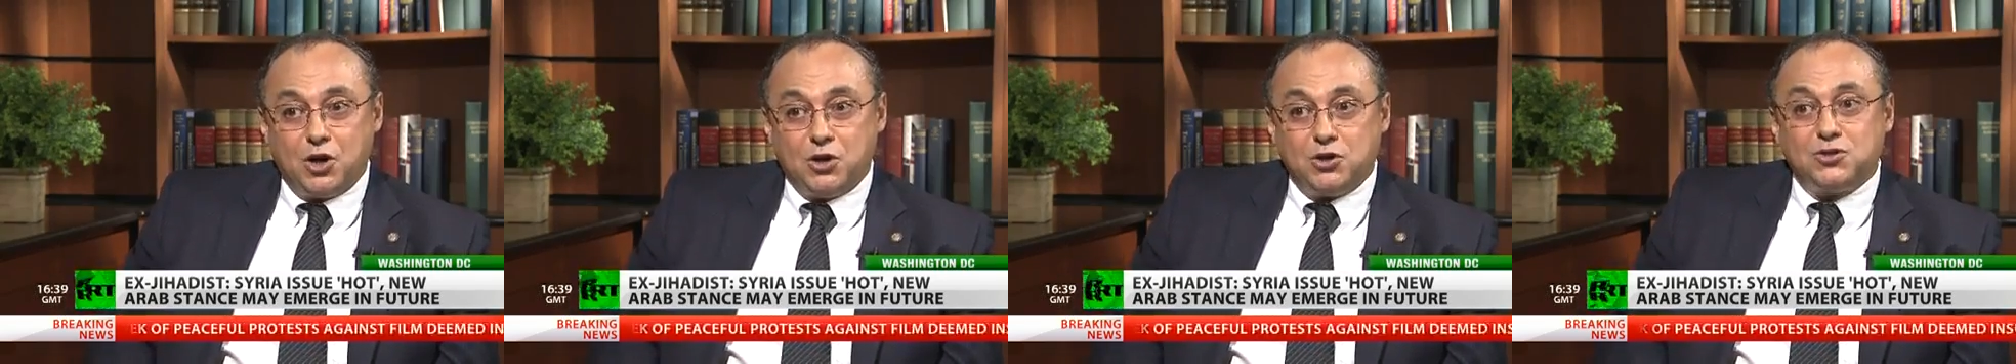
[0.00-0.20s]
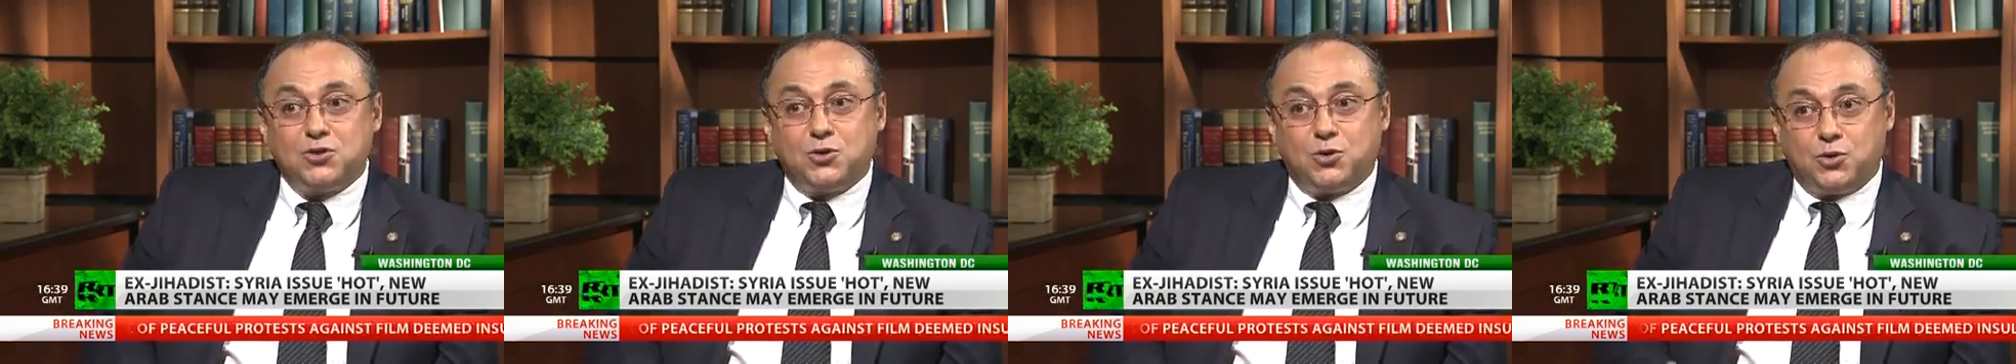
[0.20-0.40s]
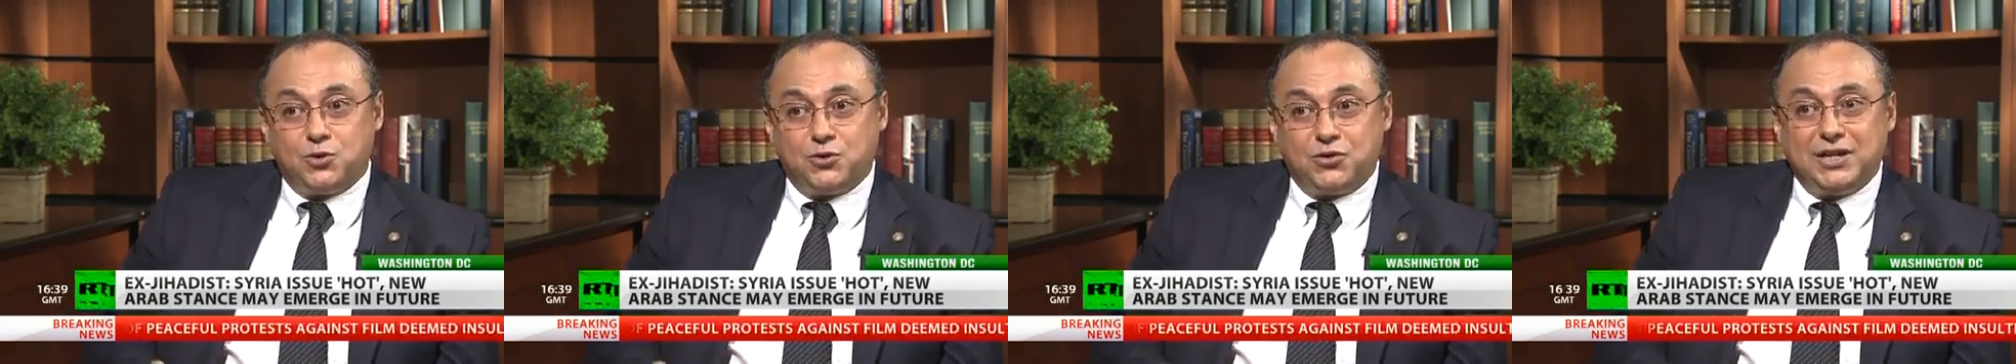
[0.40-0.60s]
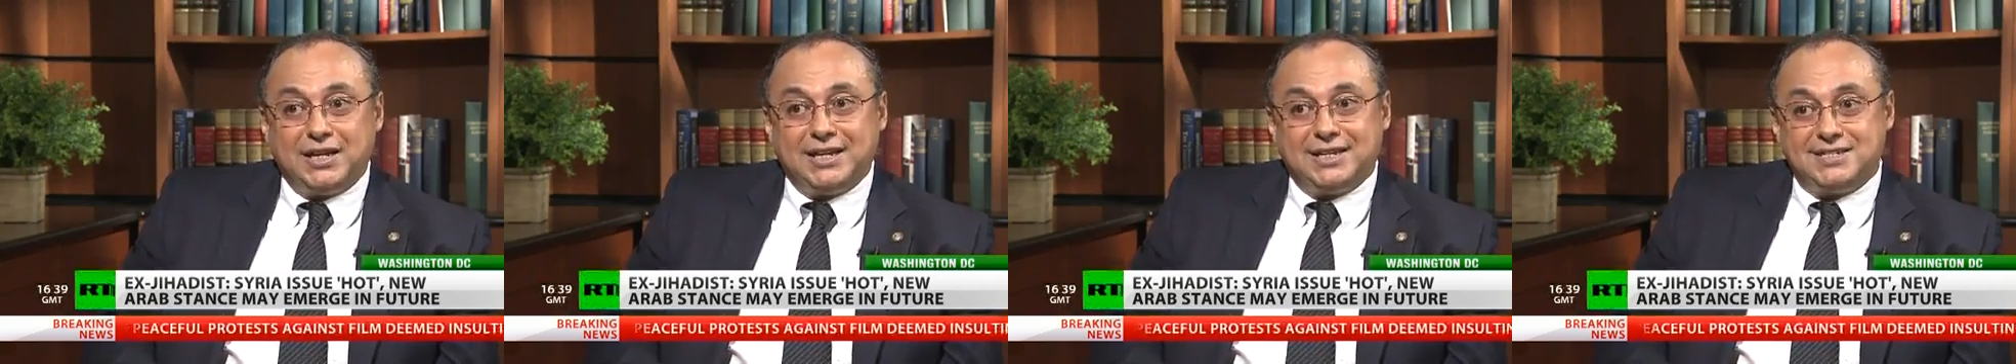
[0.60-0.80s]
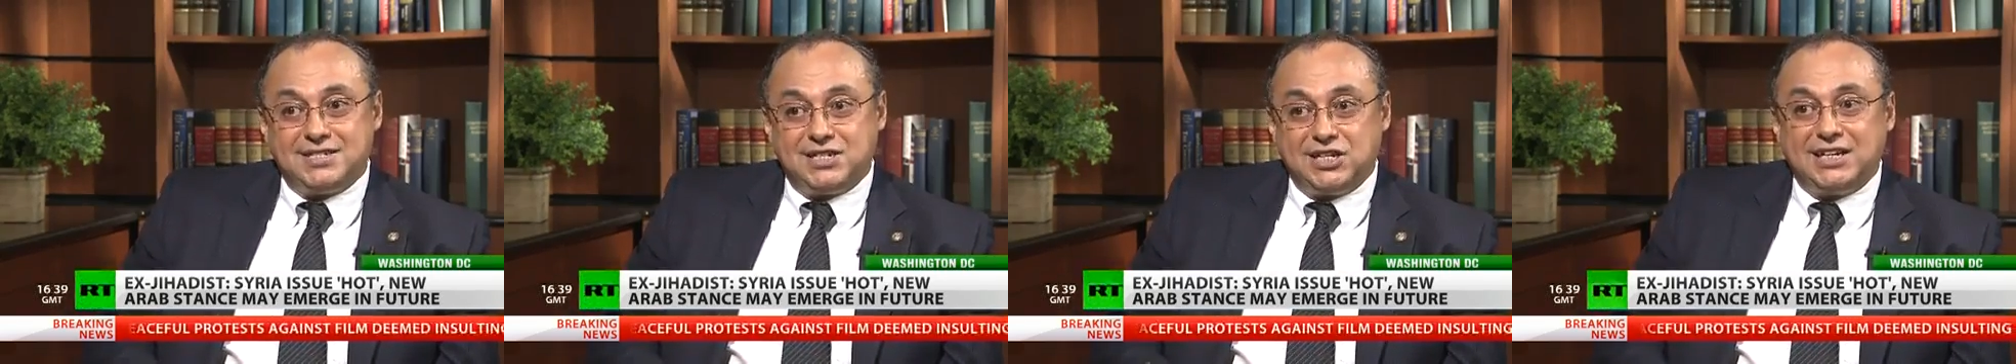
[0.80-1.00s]
so
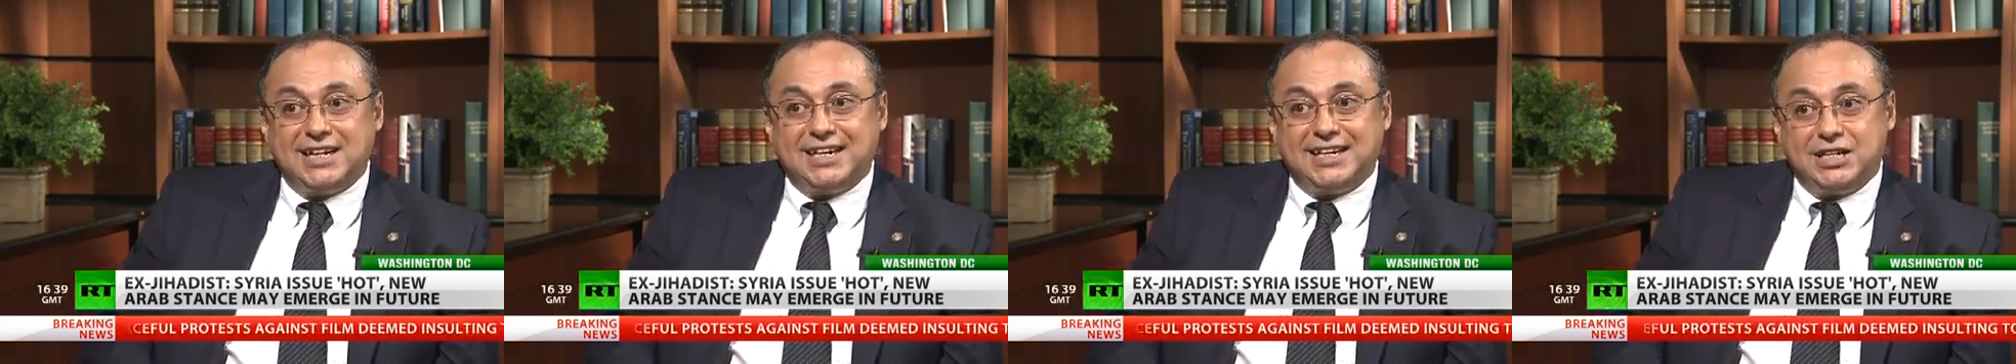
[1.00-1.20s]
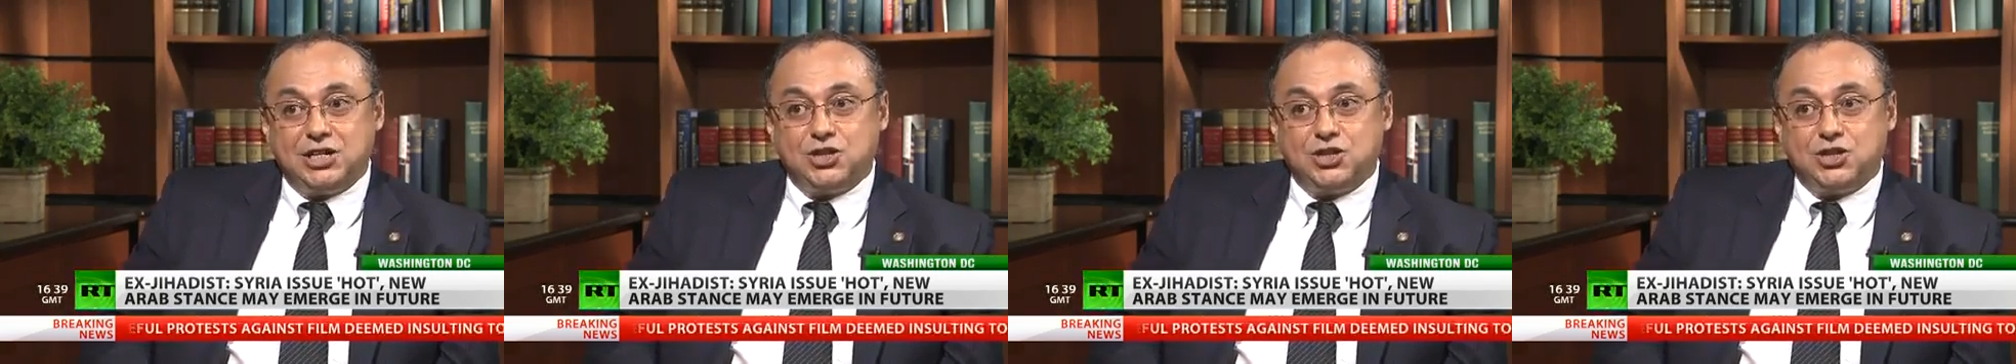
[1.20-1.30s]
the Syrian